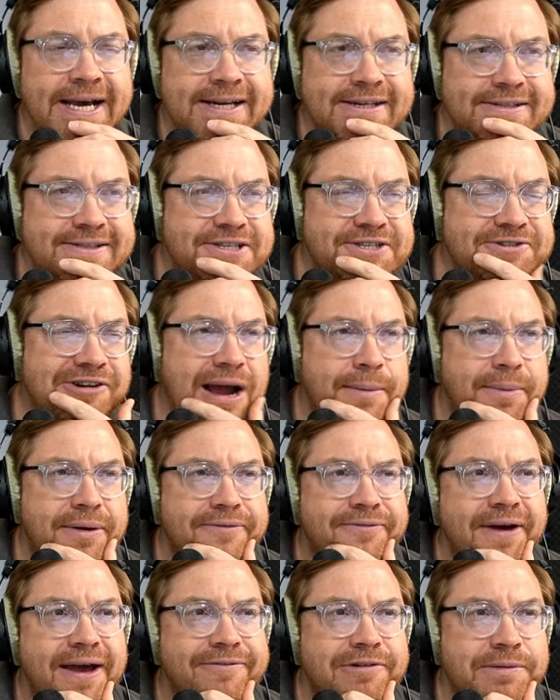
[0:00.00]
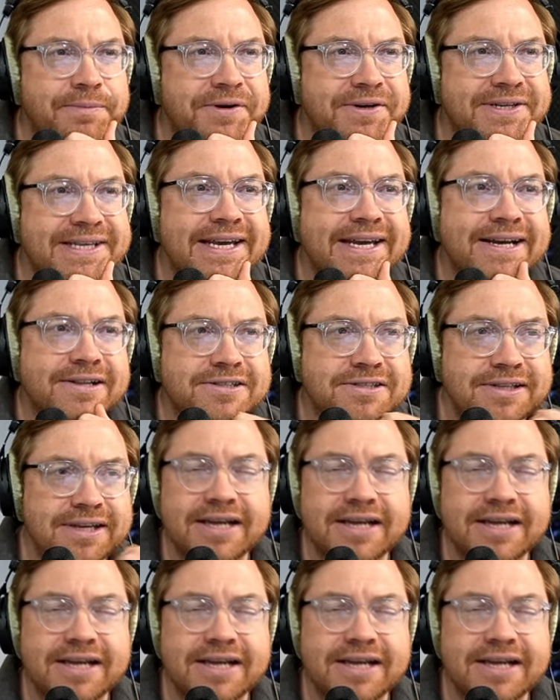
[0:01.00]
and I'll describe it for everybody else.